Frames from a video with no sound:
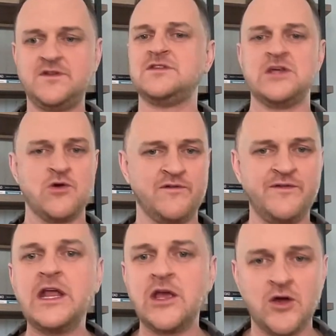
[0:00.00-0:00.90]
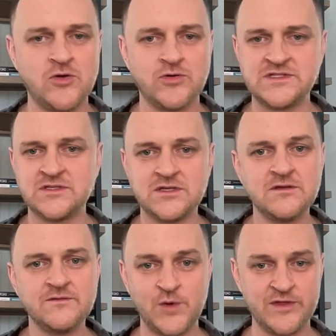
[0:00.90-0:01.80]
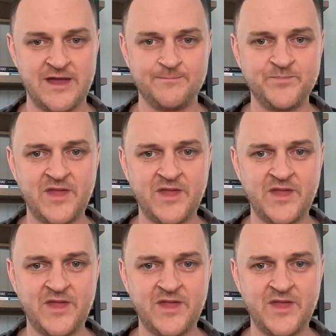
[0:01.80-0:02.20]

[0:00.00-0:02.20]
0 videos for them.